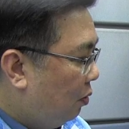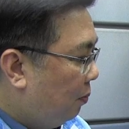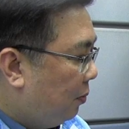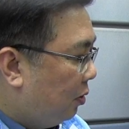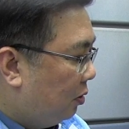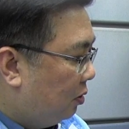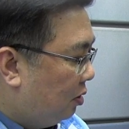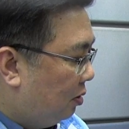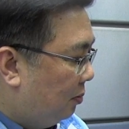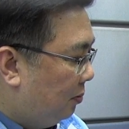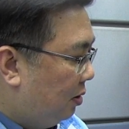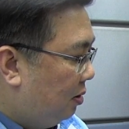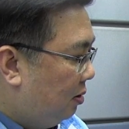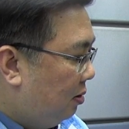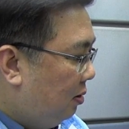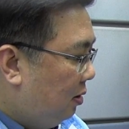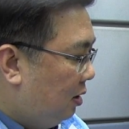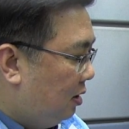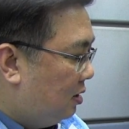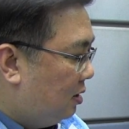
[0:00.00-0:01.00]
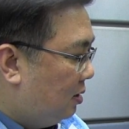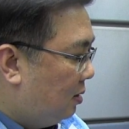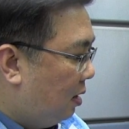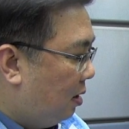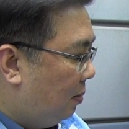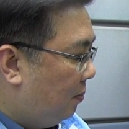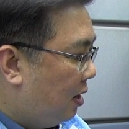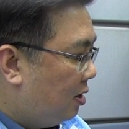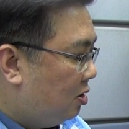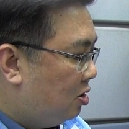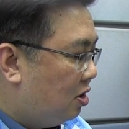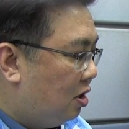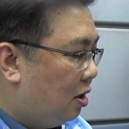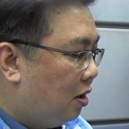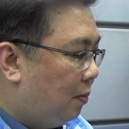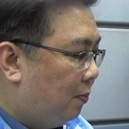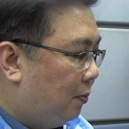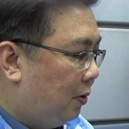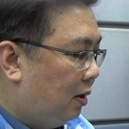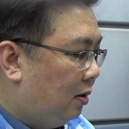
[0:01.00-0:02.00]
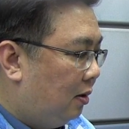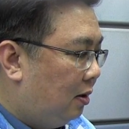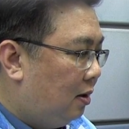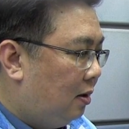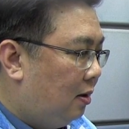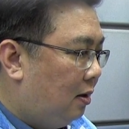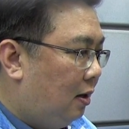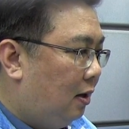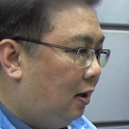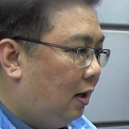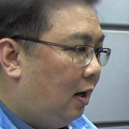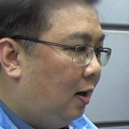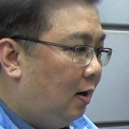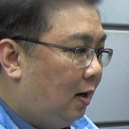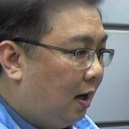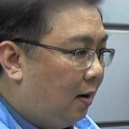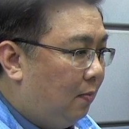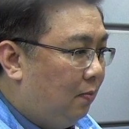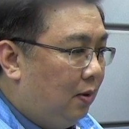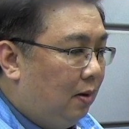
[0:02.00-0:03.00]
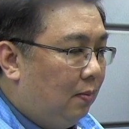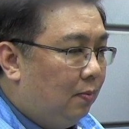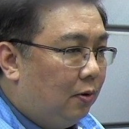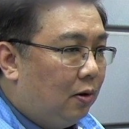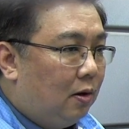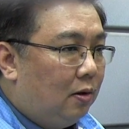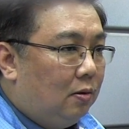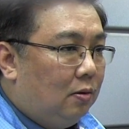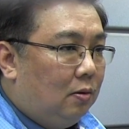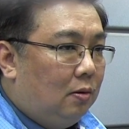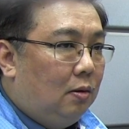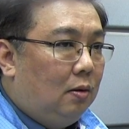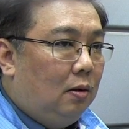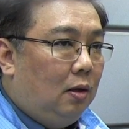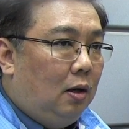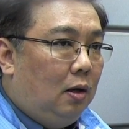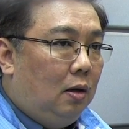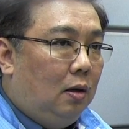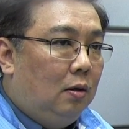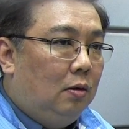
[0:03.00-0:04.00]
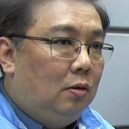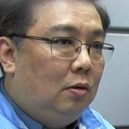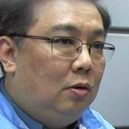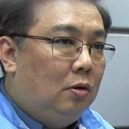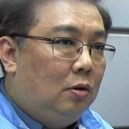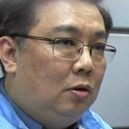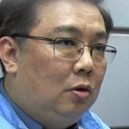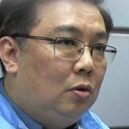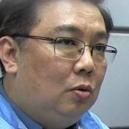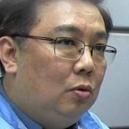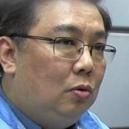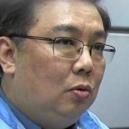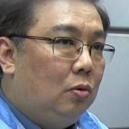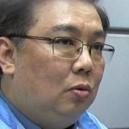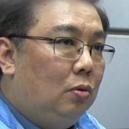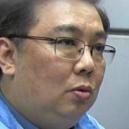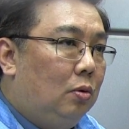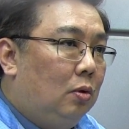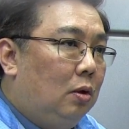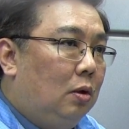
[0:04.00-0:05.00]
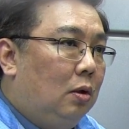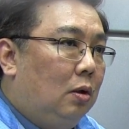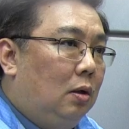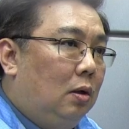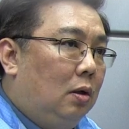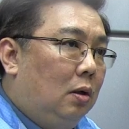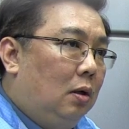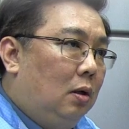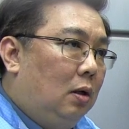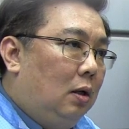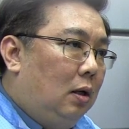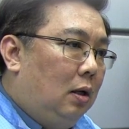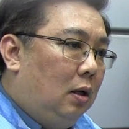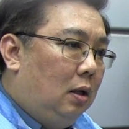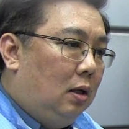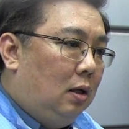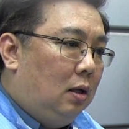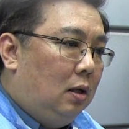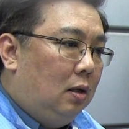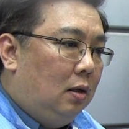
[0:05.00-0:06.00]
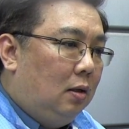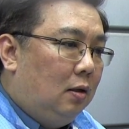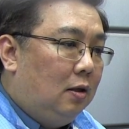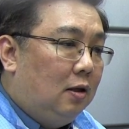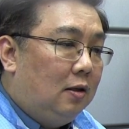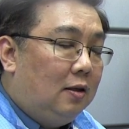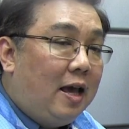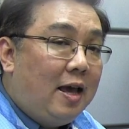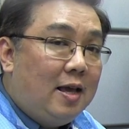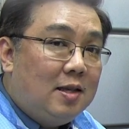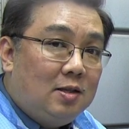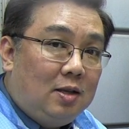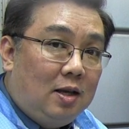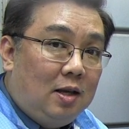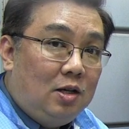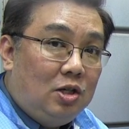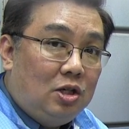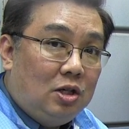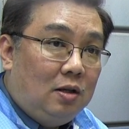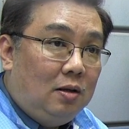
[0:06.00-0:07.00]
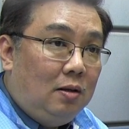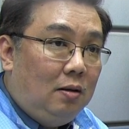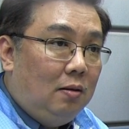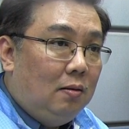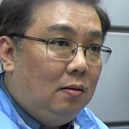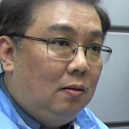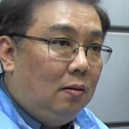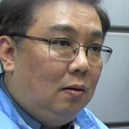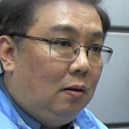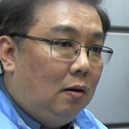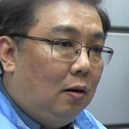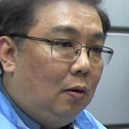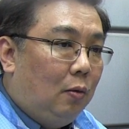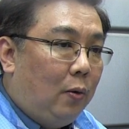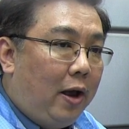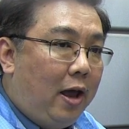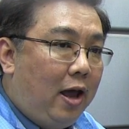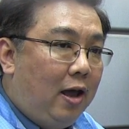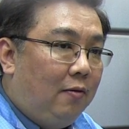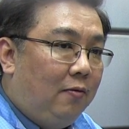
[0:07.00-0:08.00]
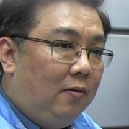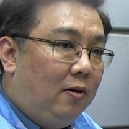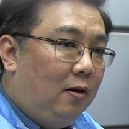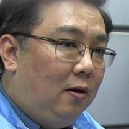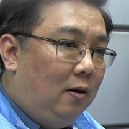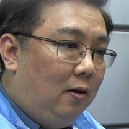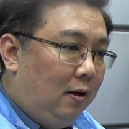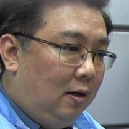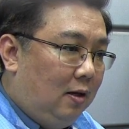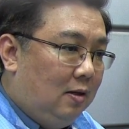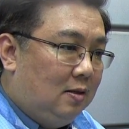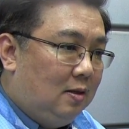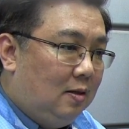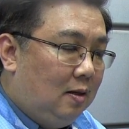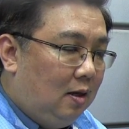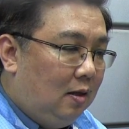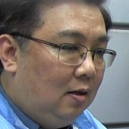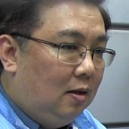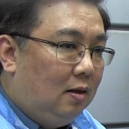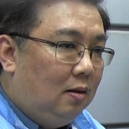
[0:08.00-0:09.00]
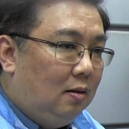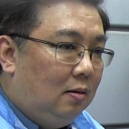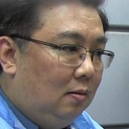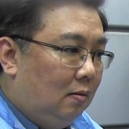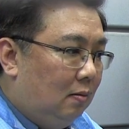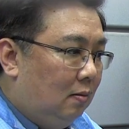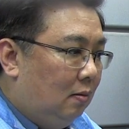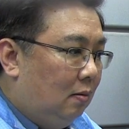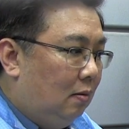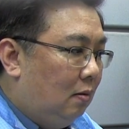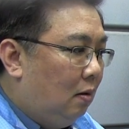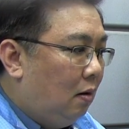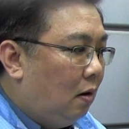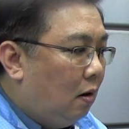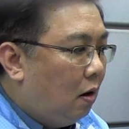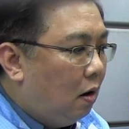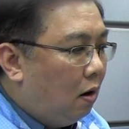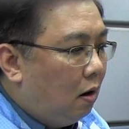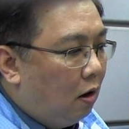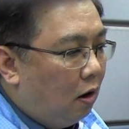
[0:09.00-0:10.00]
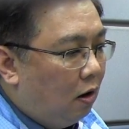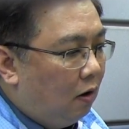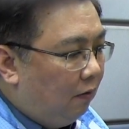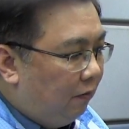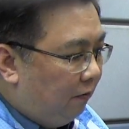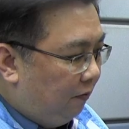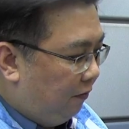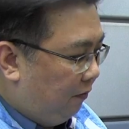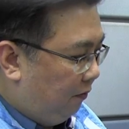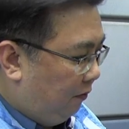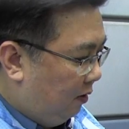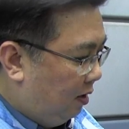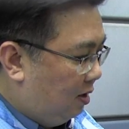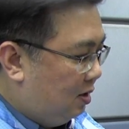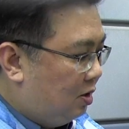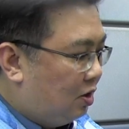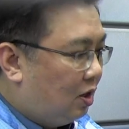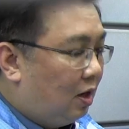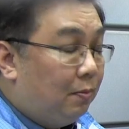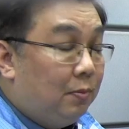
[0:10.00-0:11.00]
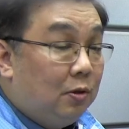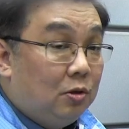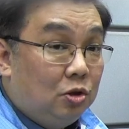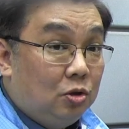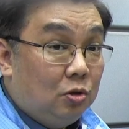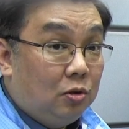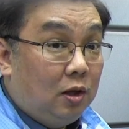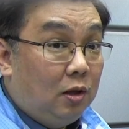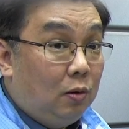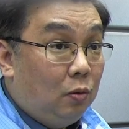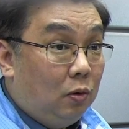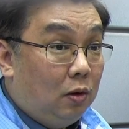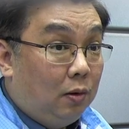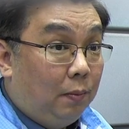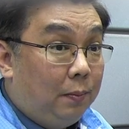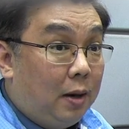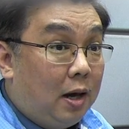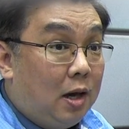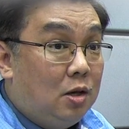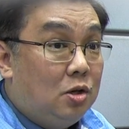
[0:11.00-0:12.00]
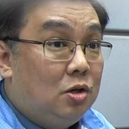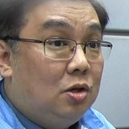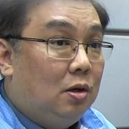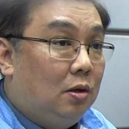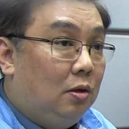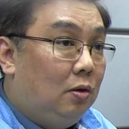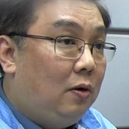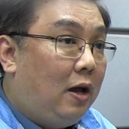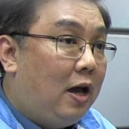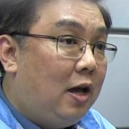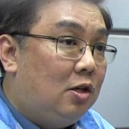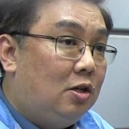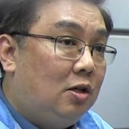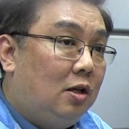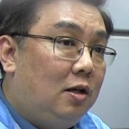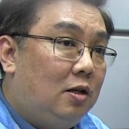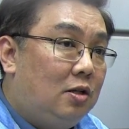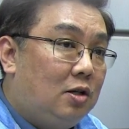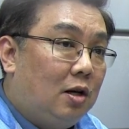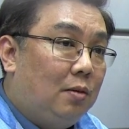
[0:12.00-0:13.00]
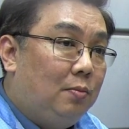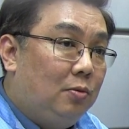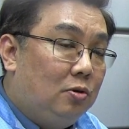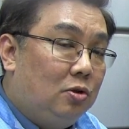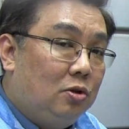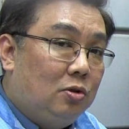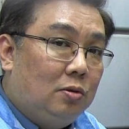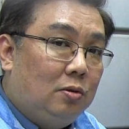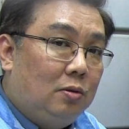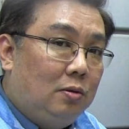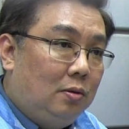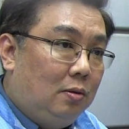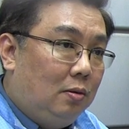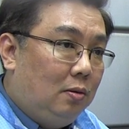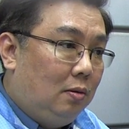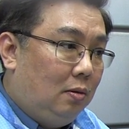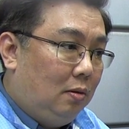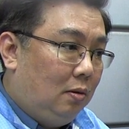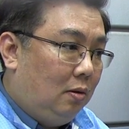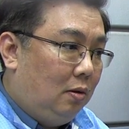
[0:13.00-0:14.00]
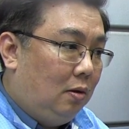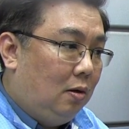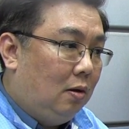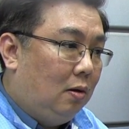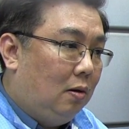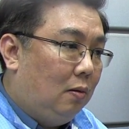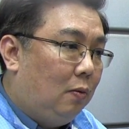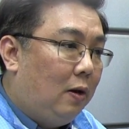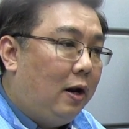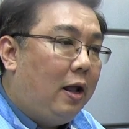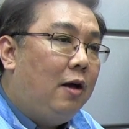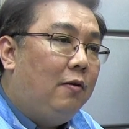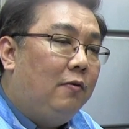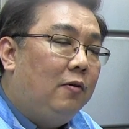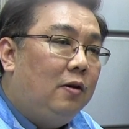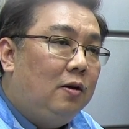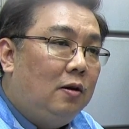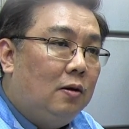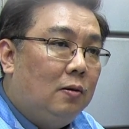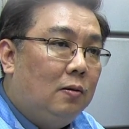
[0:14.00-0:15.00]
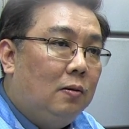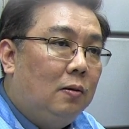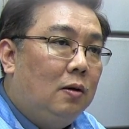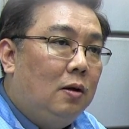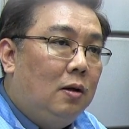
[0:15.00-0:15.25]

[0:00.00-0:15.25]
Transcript: portable. It's battery operated. It can be brought to the test station or wherever is needed off this troubleshooting workbench to actually troubleshoot your whatever you